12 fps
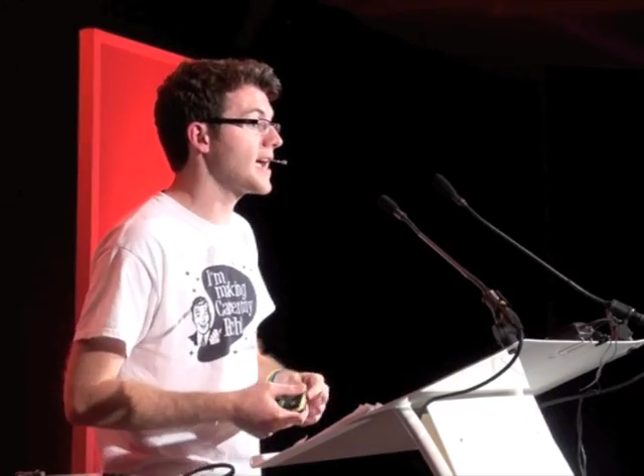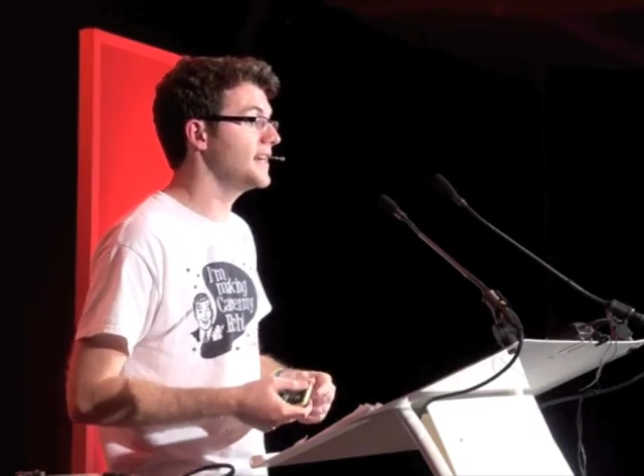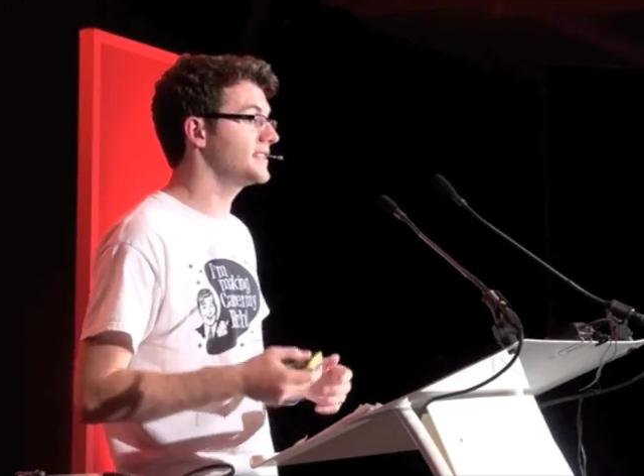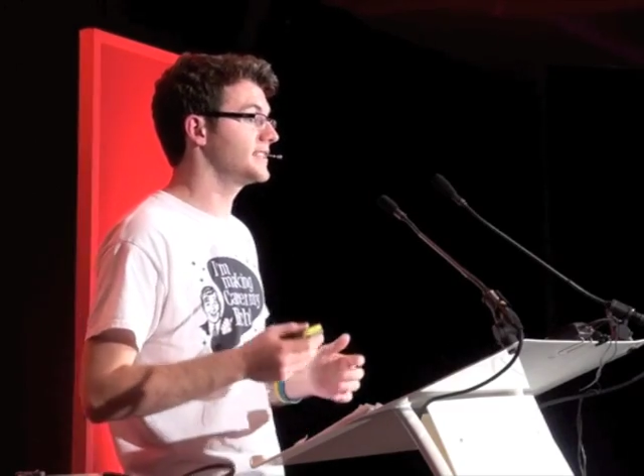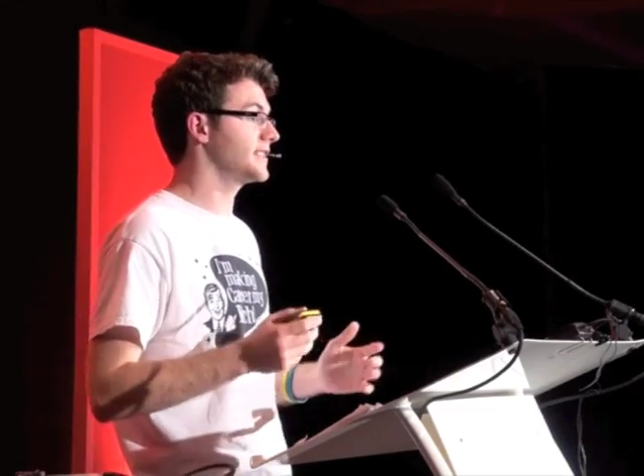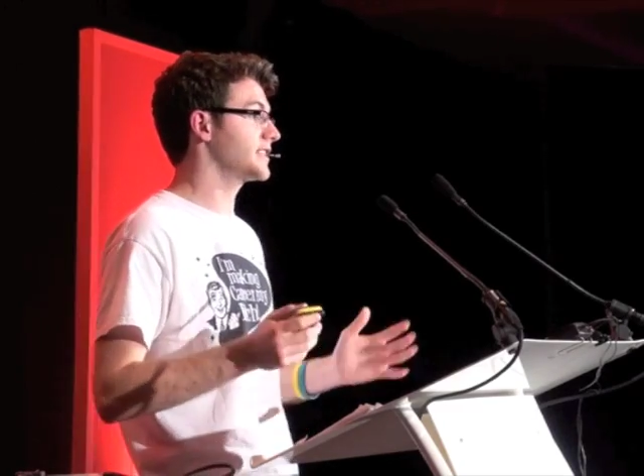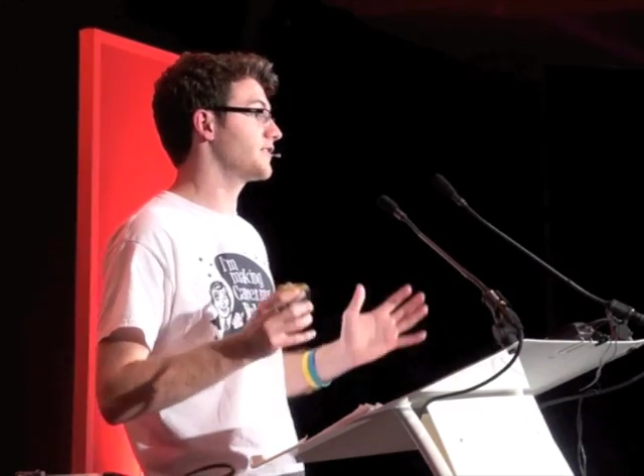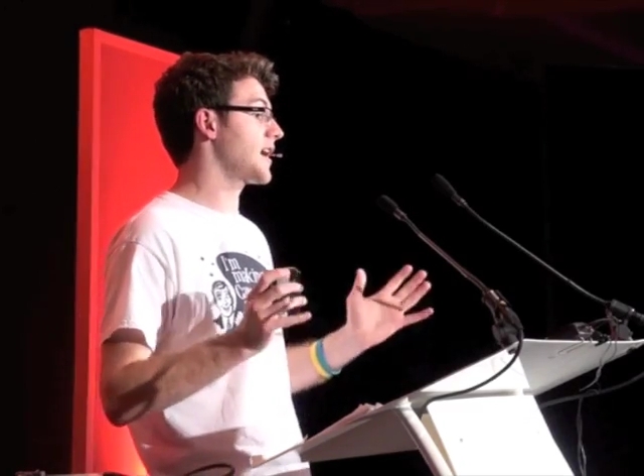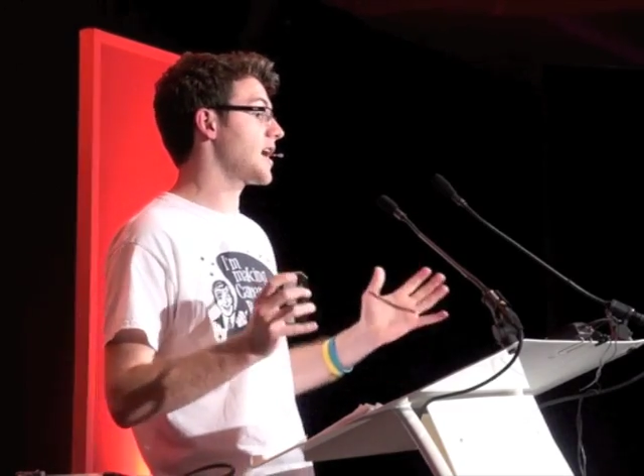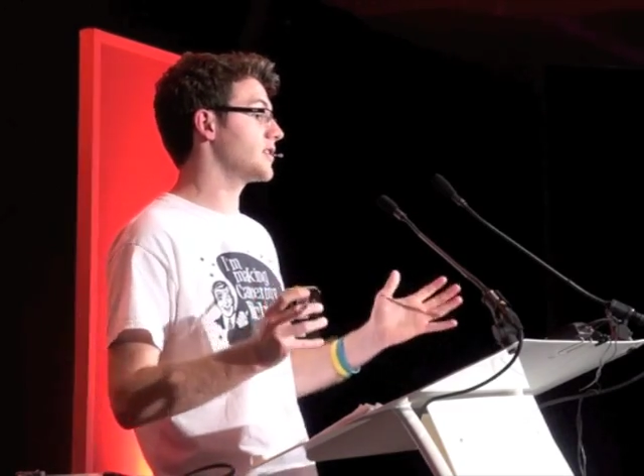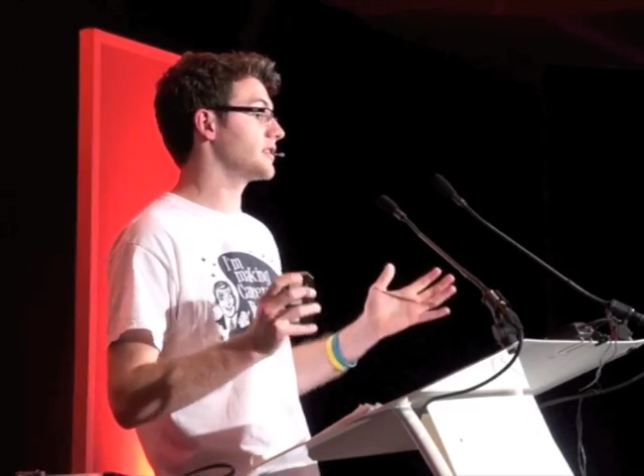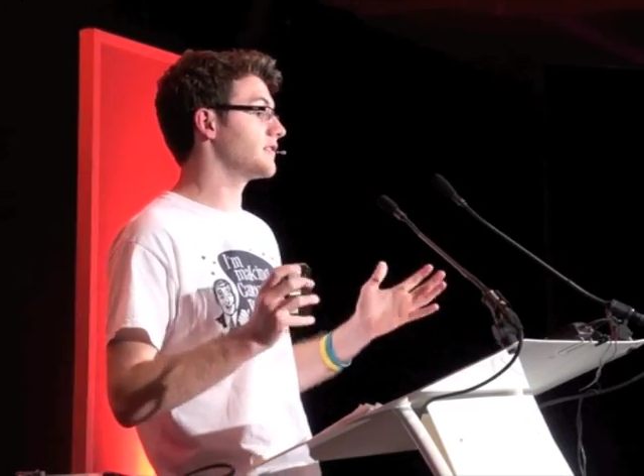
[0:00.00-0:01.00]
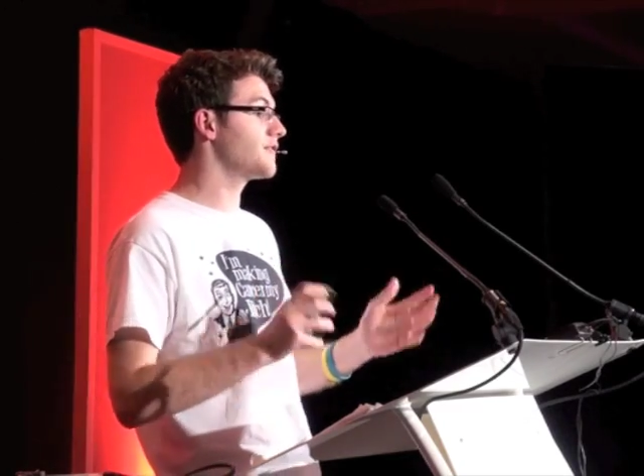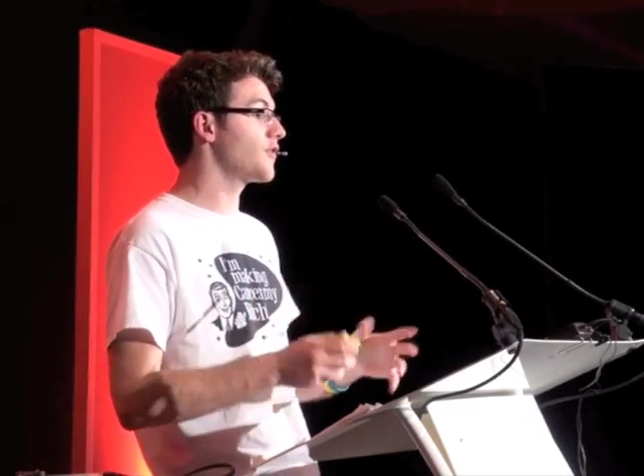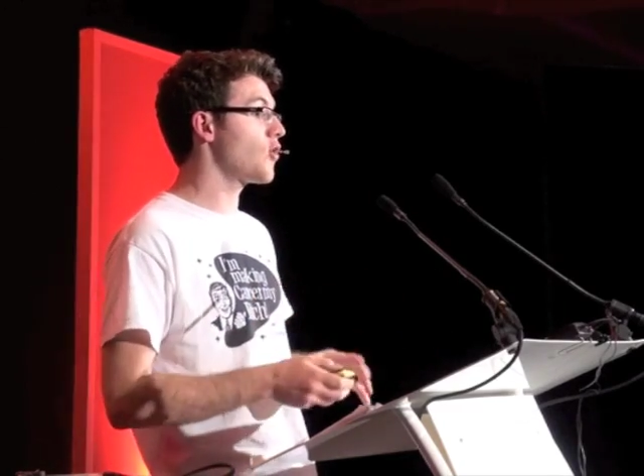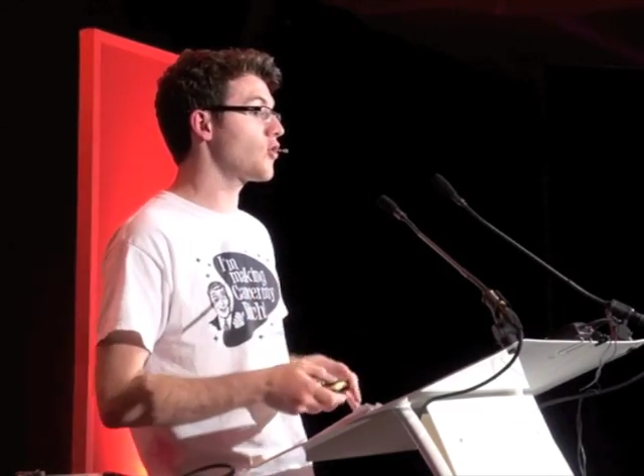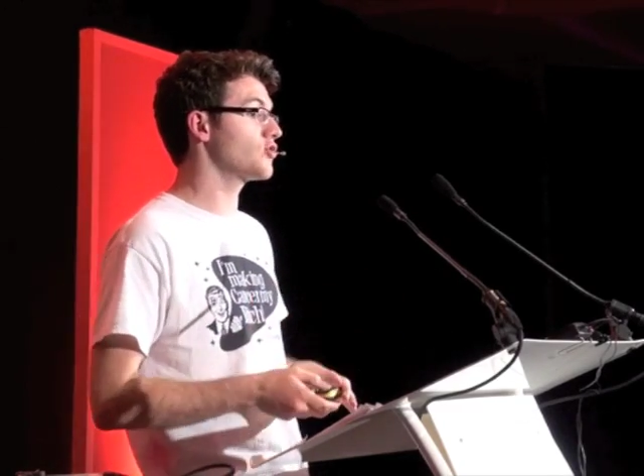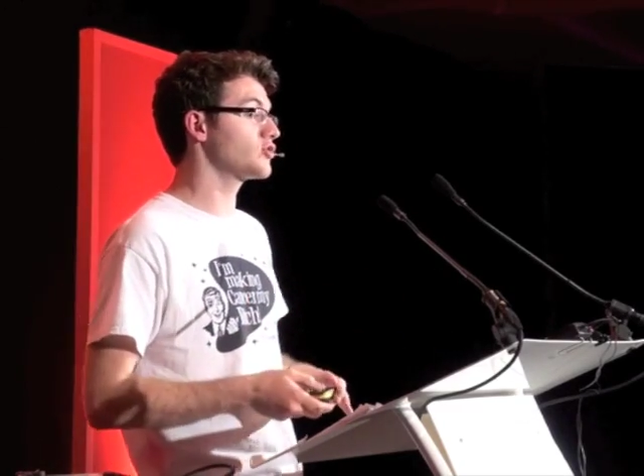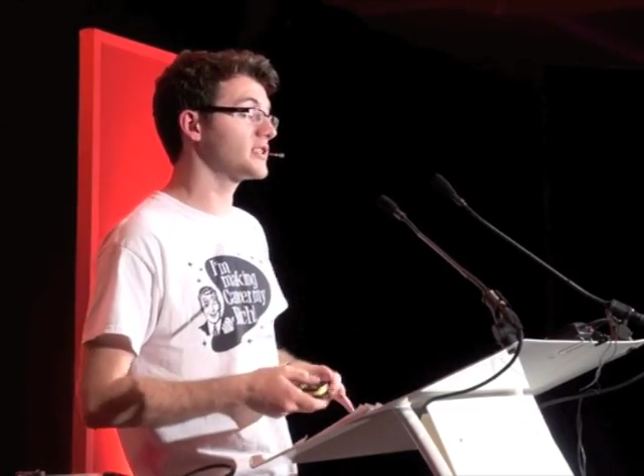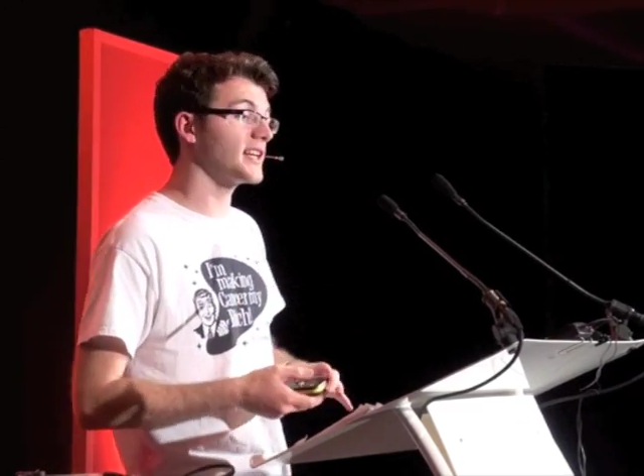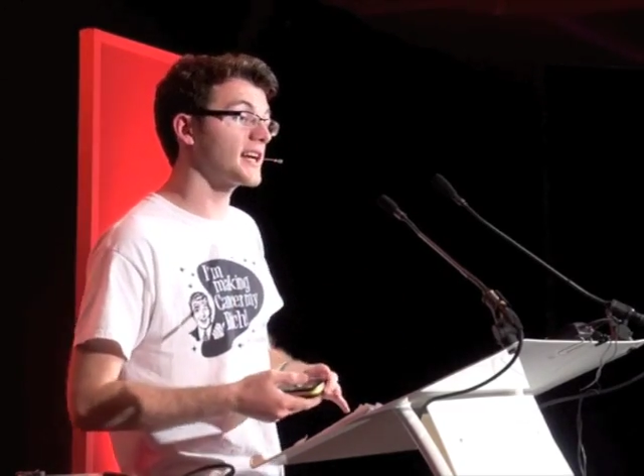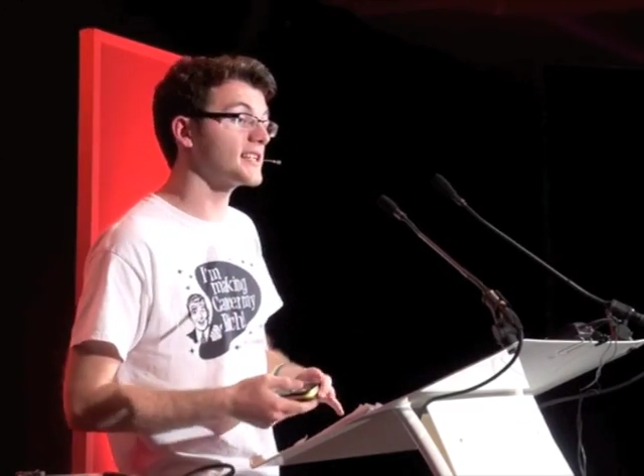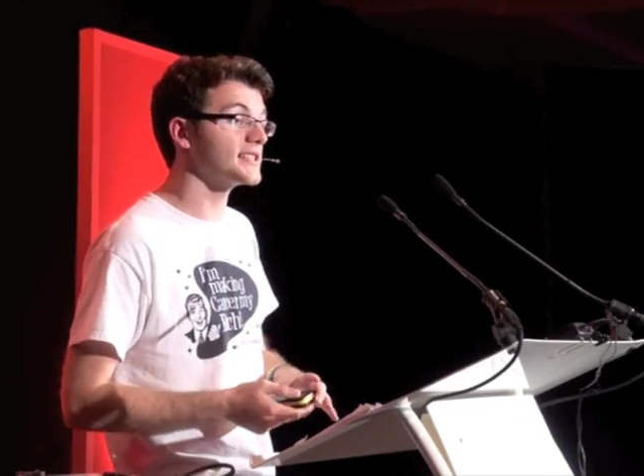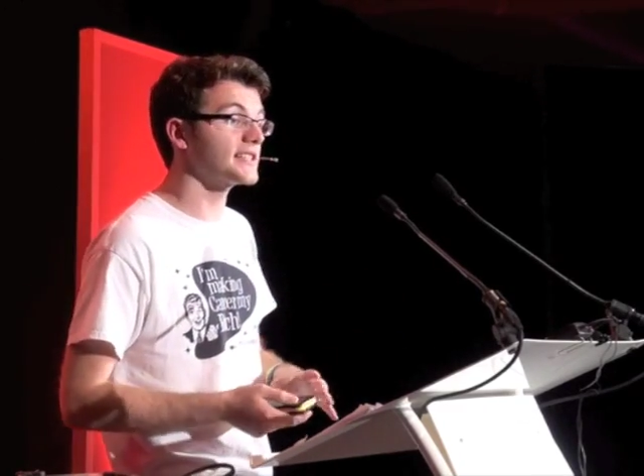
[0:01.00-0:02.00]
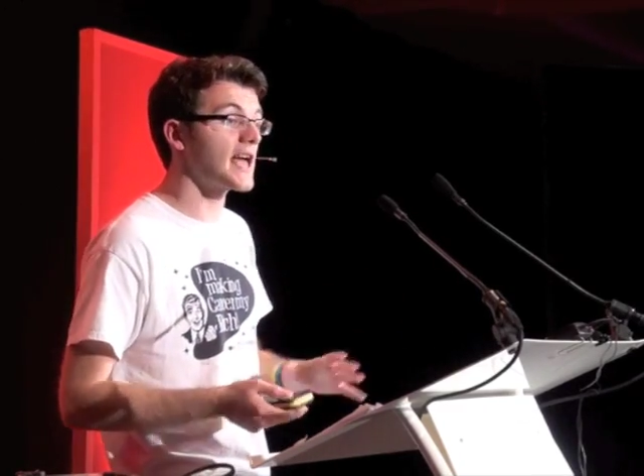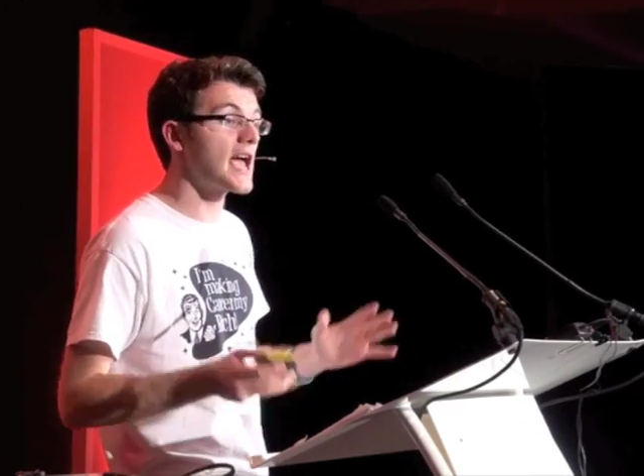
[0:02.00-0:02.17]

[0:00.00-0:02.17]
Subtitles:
86,400 seconds